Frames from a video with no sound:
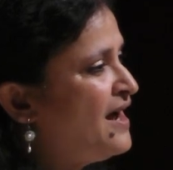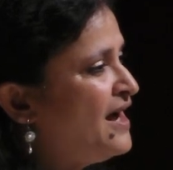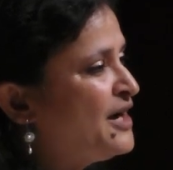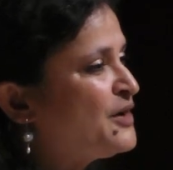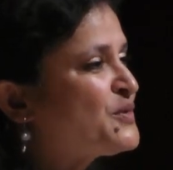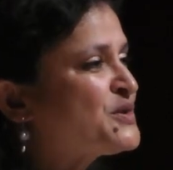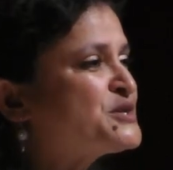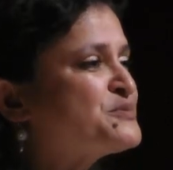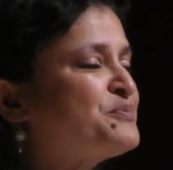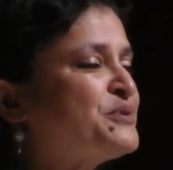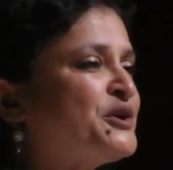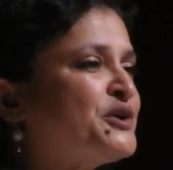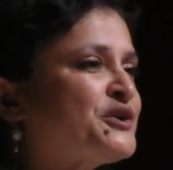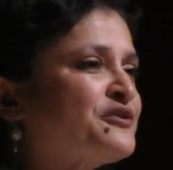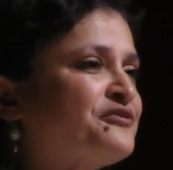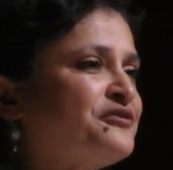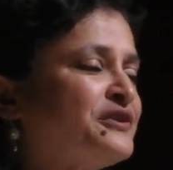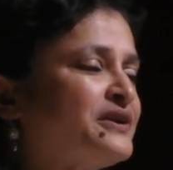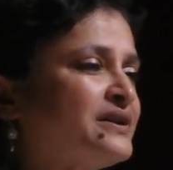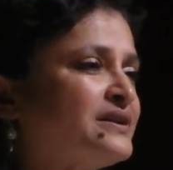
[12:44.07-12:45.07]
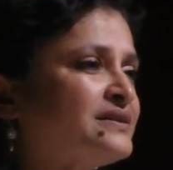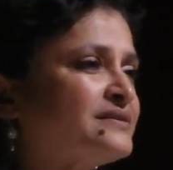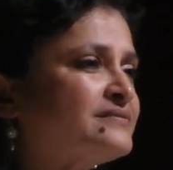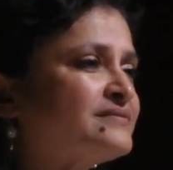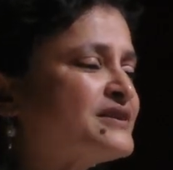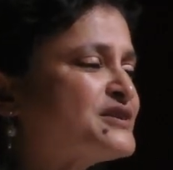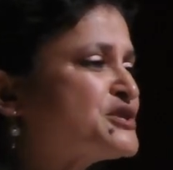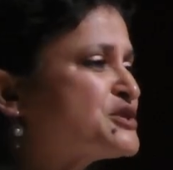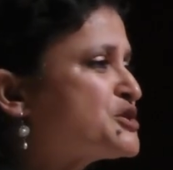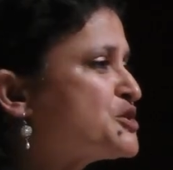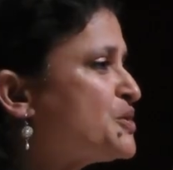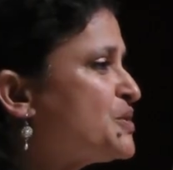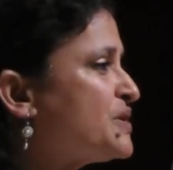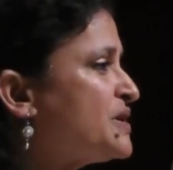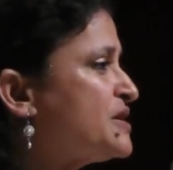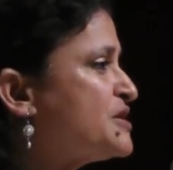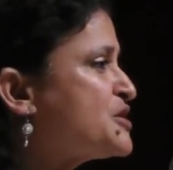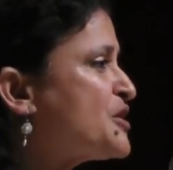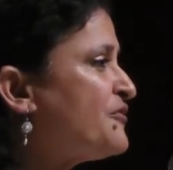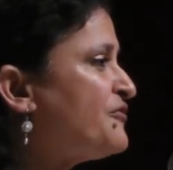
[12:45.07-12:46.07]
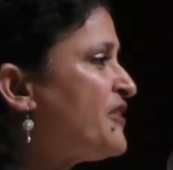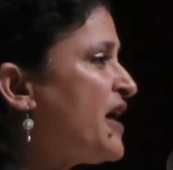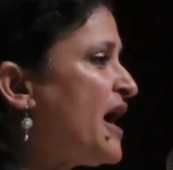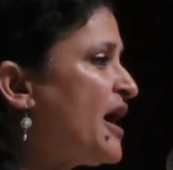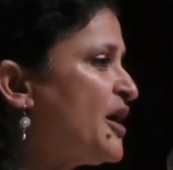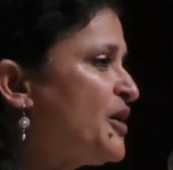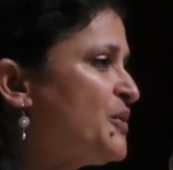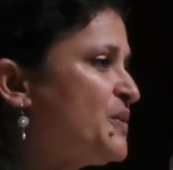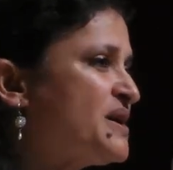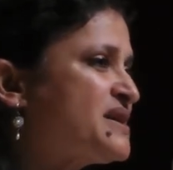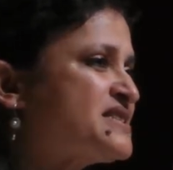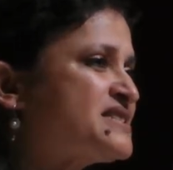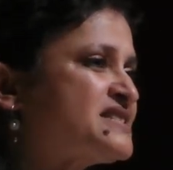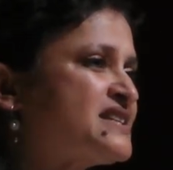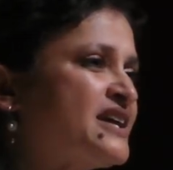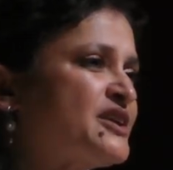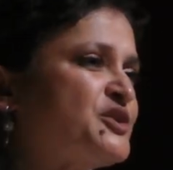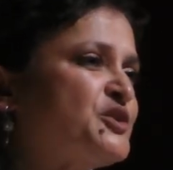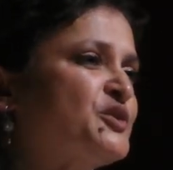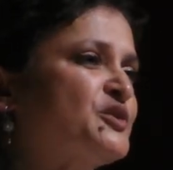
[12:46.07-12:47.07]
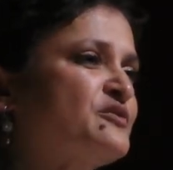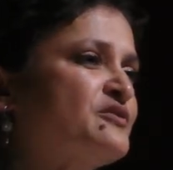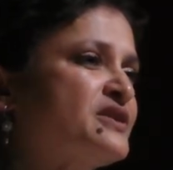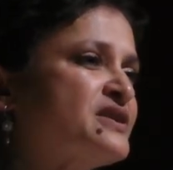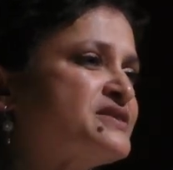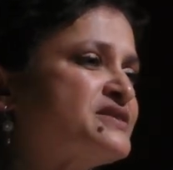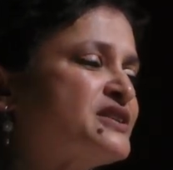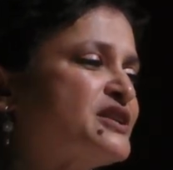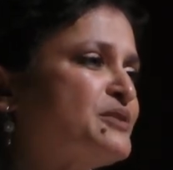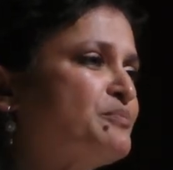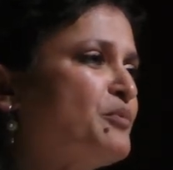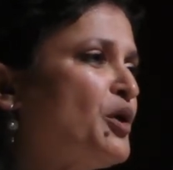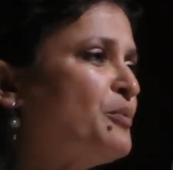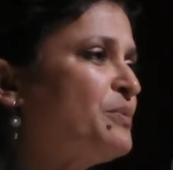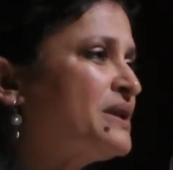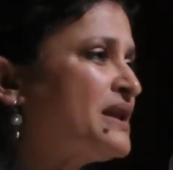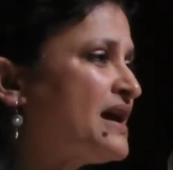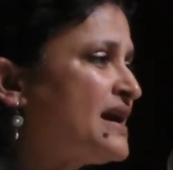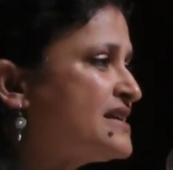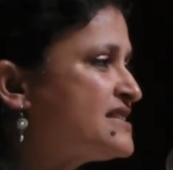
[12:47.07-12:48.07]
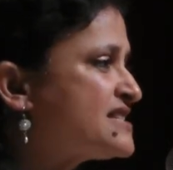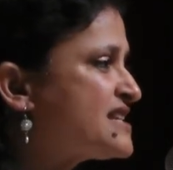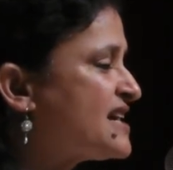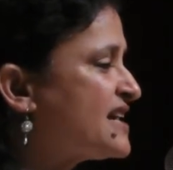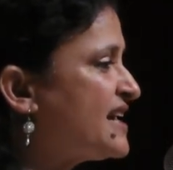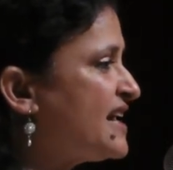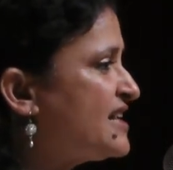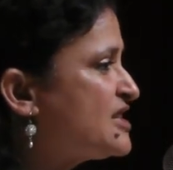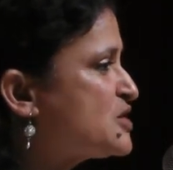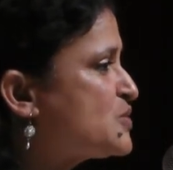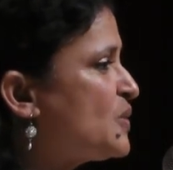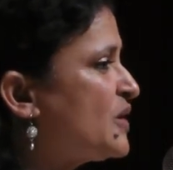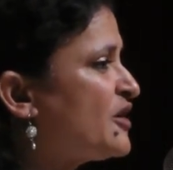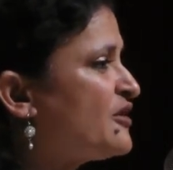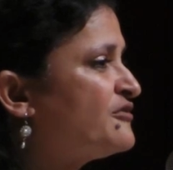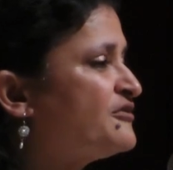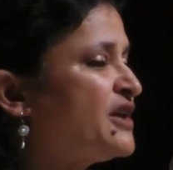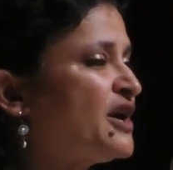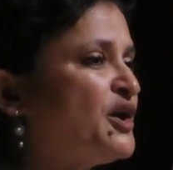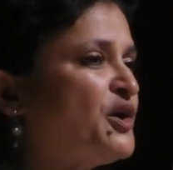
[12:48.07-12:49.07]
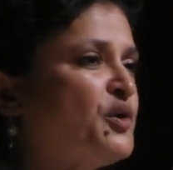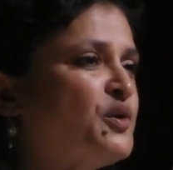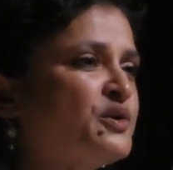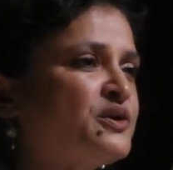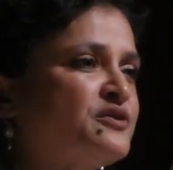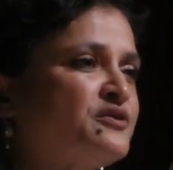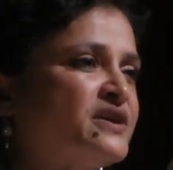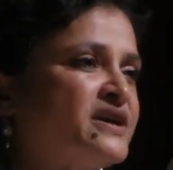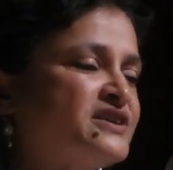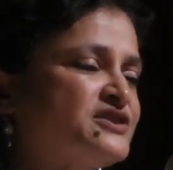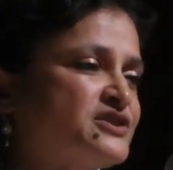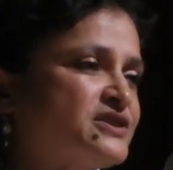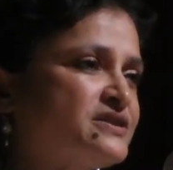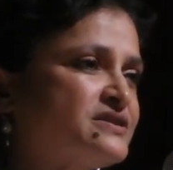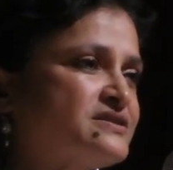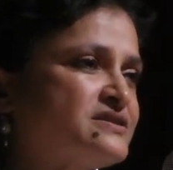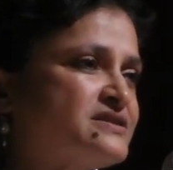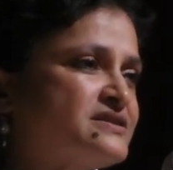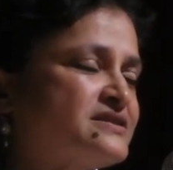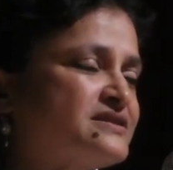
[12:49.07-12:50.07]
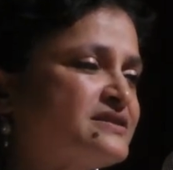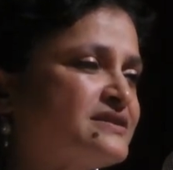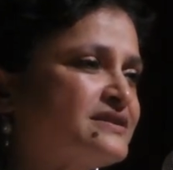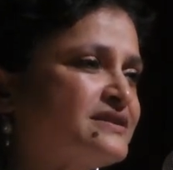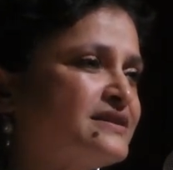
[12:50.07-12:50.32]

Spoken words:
It was beautiful. The students of Iowa State University mobilized against one of their own regents.